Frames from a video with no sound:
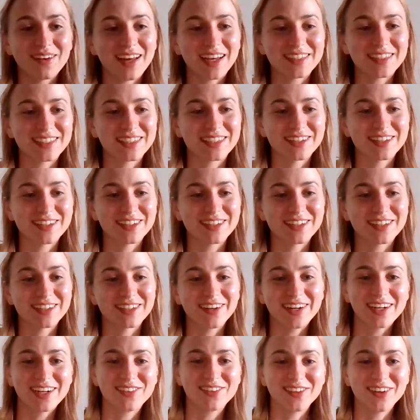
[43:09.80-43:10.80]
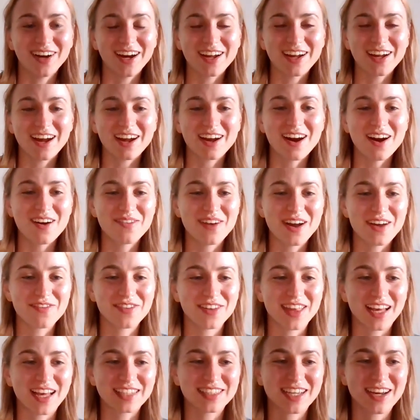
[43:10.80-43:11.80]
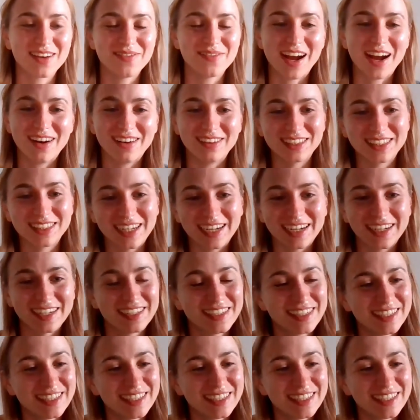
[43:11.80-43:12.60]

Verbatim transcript: oh, that is incredible. I, I can't wait for that to come out. So. Yeah.